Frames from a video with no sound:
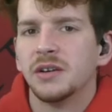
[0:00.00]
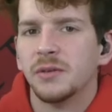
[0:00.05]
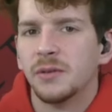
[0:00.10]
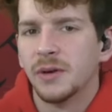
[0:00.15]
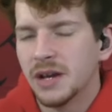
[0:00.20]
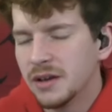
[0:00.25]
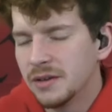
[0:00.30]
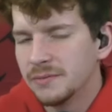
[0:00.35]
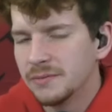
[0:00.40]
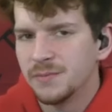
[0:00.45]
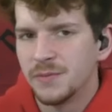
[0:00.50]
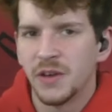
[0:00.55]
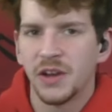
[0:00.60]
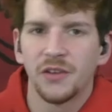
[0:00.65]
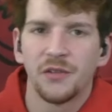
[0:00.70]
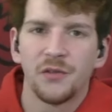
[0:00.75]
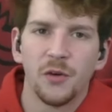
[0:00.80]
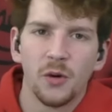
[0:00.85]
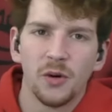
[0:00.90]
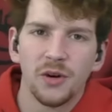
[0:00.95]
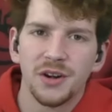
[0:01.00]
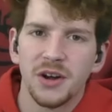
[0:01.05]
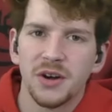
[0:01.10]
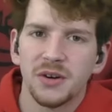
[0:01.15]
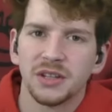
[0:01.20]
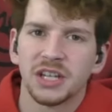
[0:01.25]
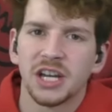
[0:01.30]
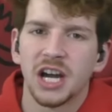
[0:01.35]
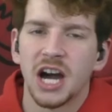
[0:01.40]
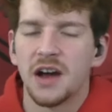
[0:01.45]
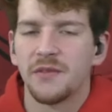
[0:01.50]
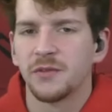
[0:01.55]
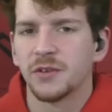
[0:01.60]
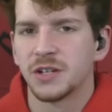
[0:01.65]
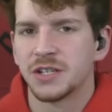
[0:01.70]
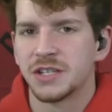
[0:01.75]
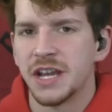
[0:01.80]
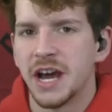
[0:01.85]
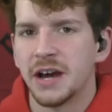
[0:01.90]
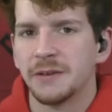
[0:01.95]
Well, they're 4-0 in the
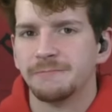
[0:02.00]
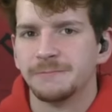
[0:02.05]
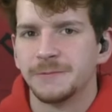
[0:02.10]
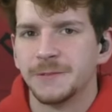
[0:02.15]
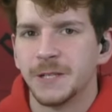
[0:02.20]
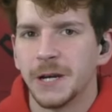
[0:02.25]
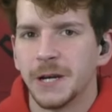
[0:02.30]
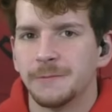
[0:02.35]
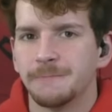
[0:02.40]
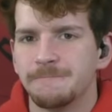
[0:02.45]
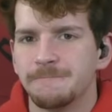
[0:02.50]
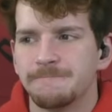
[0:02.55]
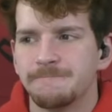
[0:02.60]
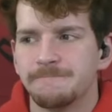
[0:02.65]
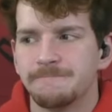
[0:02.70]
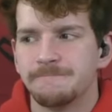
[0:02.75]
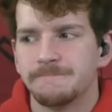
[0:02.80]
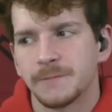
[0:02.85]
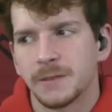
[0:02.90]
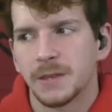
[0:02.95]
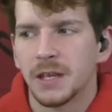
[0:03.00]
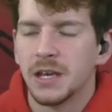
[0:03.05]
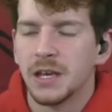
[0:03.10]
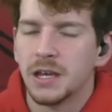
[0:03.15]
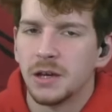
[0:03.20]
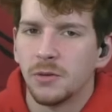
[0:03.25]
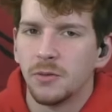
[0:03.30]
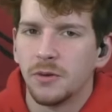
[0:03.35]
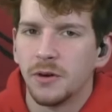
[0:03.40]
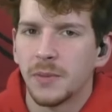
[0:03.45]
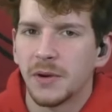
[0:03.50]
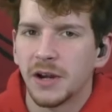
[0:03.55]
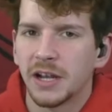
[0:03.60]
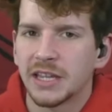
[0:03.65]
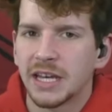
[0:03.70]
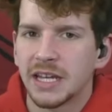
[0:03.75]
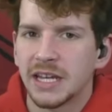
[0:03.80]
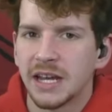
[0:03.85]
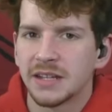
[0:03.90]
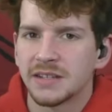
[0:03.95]
conference now. So we'll
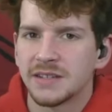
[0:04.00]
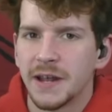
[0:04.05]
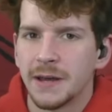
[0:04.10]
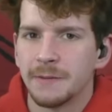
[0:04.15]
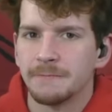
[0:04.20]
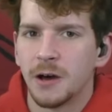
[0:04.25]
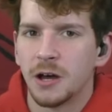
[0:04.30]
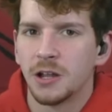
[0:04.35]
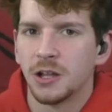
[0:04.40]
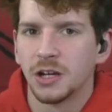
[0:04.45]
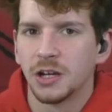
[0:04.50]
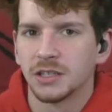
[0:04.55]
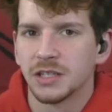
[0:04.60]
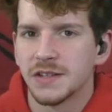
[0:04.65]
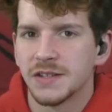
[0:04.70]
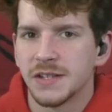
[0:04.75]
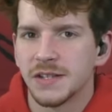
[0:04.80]
break that down today on Locked On